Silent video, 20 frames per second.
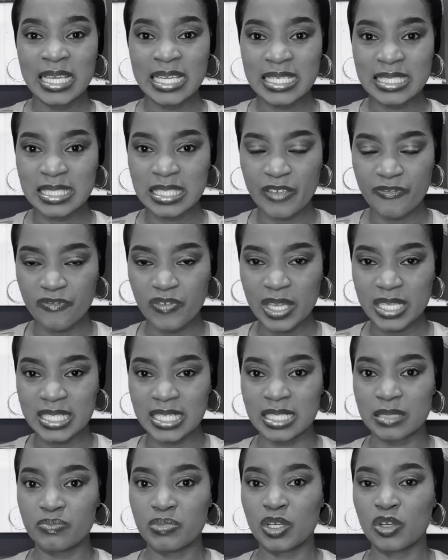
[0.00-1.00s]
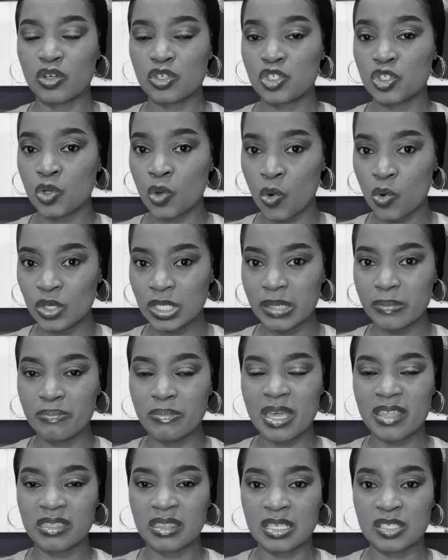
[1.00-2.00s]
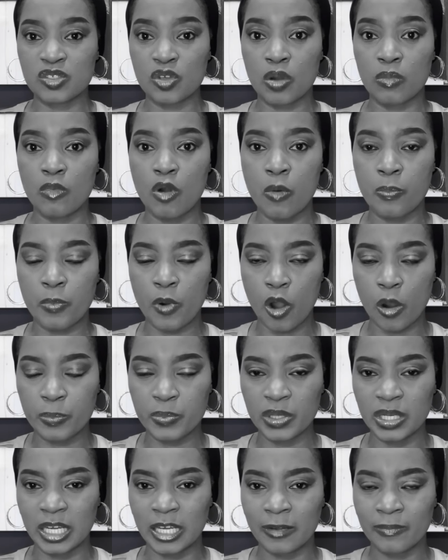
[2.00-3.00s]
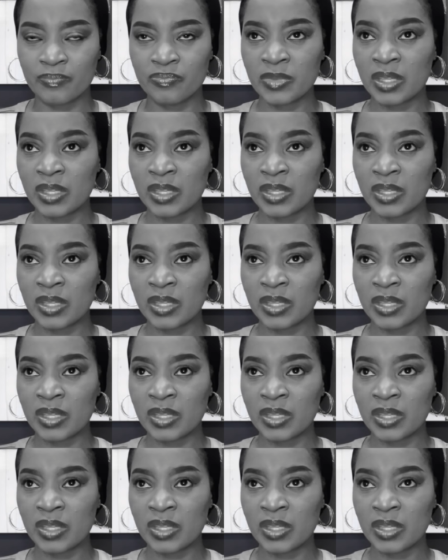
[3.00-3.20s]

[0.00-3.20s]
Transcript: is defeated because you only made the song more popular.